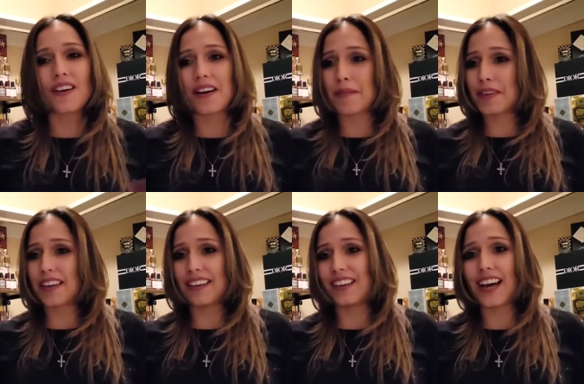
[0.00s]
I
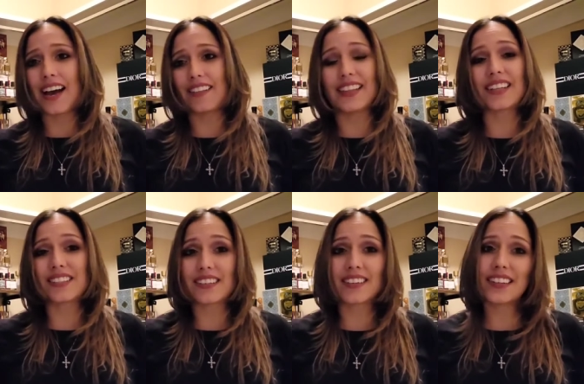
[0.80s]
mean, uh, that's
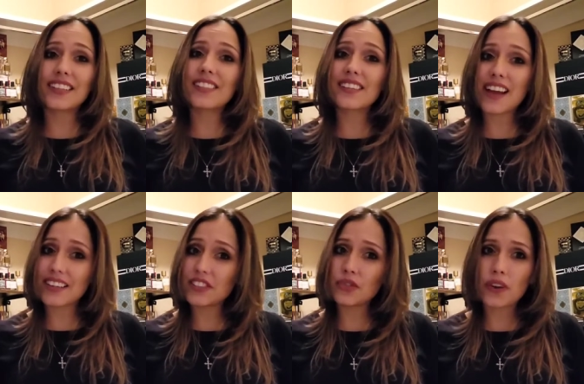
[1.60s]
a, that's a
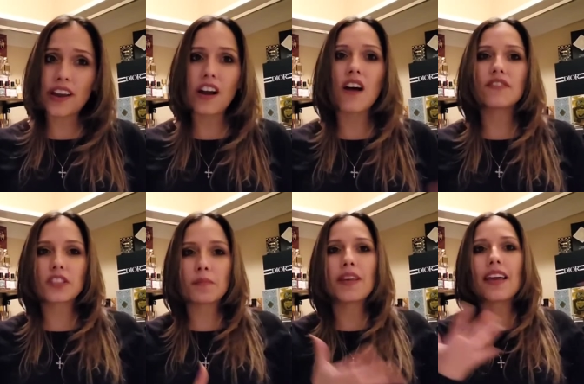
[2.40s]
nice trade-off
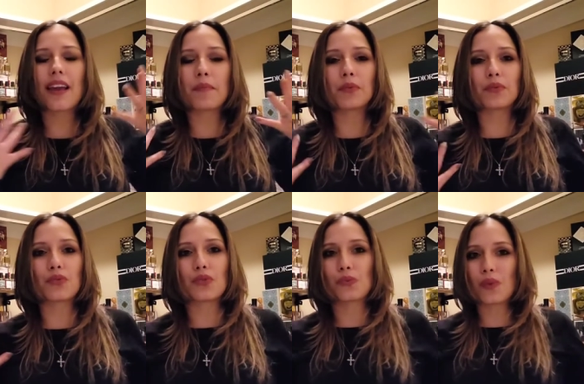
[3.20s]
to be able
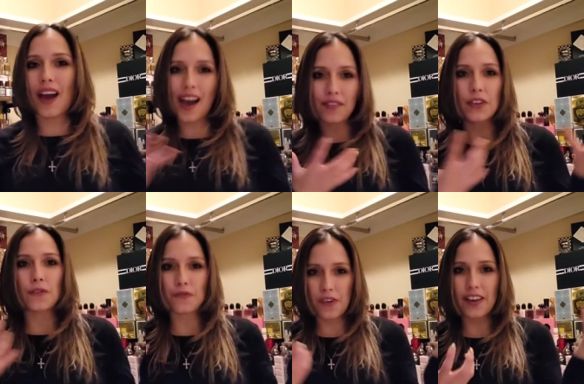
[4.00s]
to have your
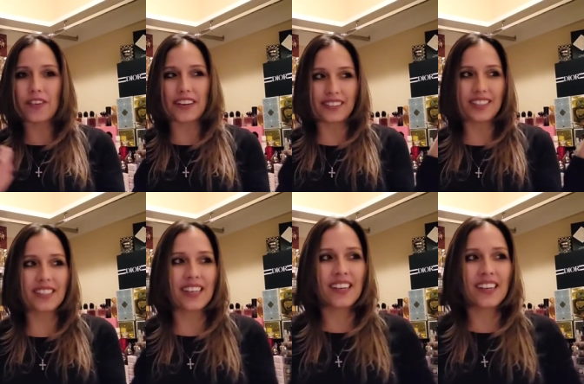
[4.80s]
fragrance,